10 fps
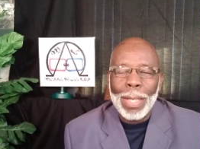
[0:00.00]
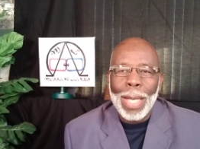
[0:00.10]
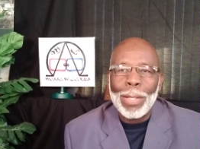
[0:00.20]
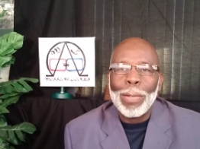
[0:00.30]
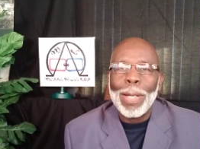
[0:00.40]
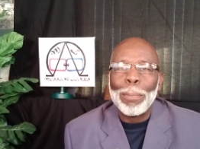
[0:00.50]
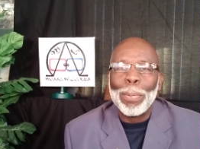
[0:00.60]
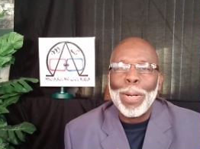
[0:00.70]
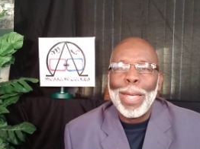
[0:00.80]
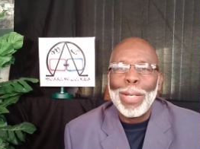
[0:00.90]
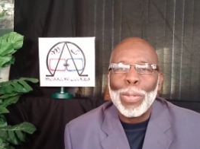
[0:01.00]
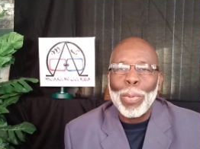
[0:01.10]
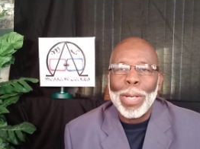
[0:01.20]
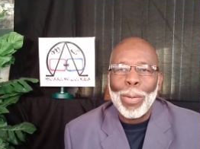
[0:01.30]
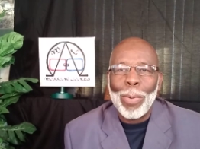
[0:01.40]
get to that place
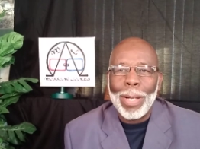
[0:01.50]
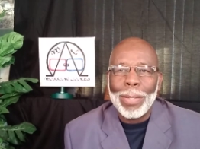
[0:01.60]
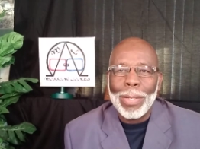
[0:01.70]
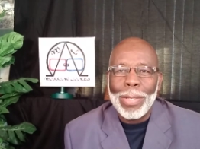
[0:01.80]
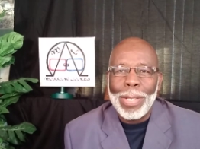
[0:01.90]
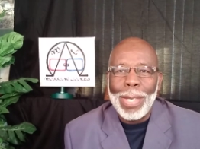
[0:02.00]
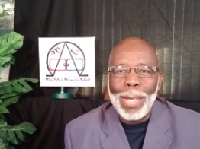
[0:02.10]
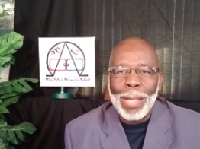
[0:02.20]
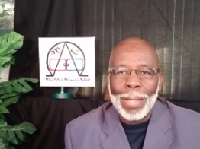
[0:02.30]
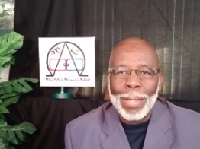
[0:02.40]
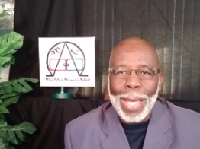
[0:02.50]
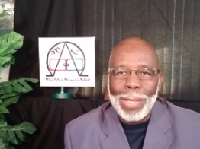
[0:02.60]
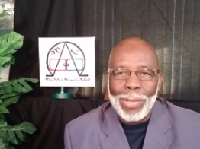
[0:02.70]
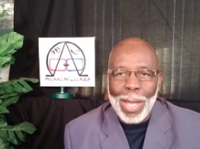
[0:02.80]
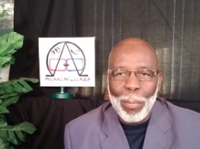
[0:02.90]
where you want to seal
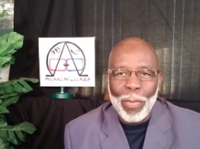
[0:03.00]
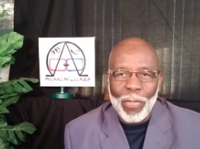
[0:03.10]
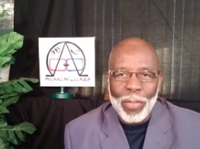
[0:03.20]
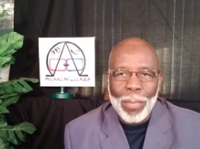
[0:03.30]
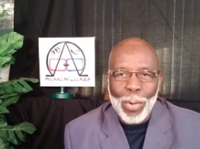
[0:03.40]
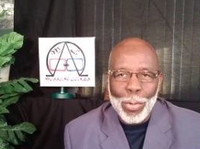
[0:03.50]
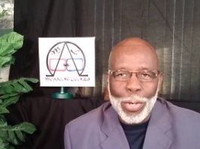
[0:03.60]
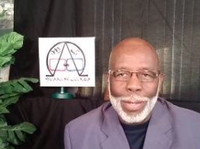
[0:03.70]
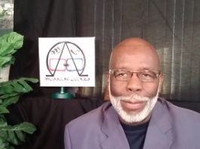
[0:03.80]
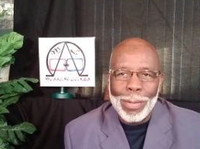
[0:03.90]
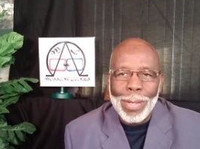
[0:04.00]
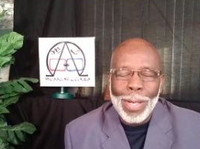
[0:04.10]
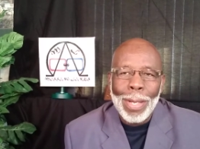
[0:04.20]
that gem of emotions